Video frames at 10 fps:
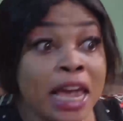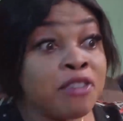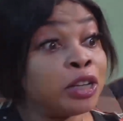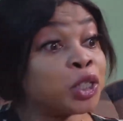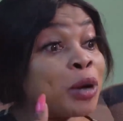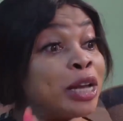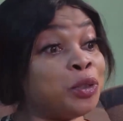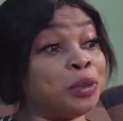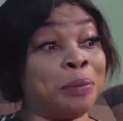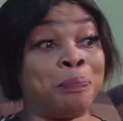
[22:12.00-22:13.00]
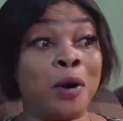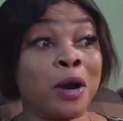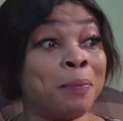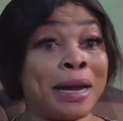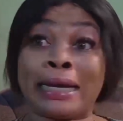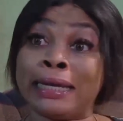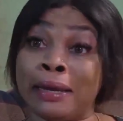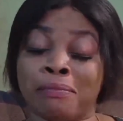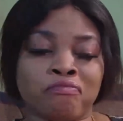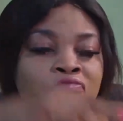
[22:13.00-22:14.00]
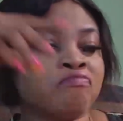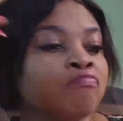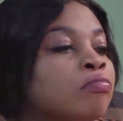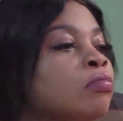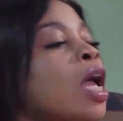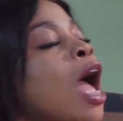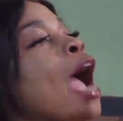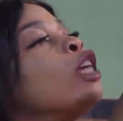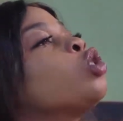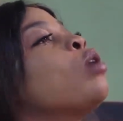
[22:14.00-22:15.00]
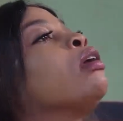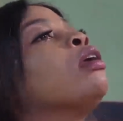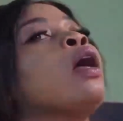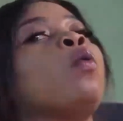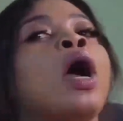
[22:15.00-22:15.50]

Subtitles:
if he tries to debunk my claim, I try another